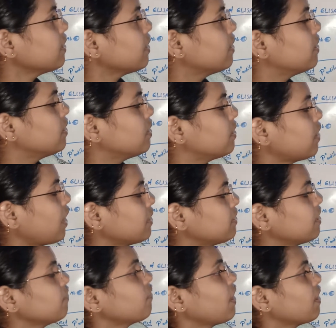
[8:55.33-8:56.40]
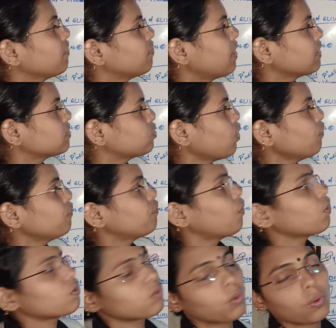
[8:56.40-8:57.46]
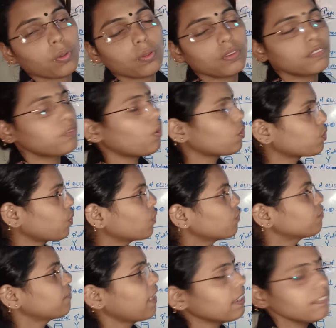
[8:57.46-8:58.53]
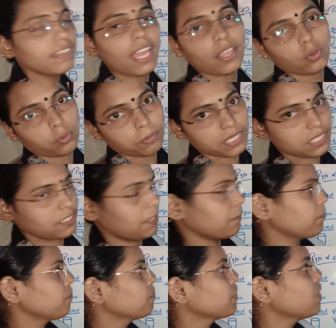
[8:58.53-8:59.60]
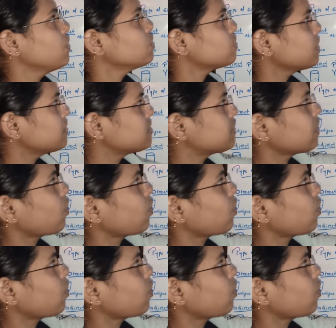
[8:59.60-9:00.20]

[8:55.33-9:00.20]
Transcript: at the wavelength of 405 nanometer. So it's the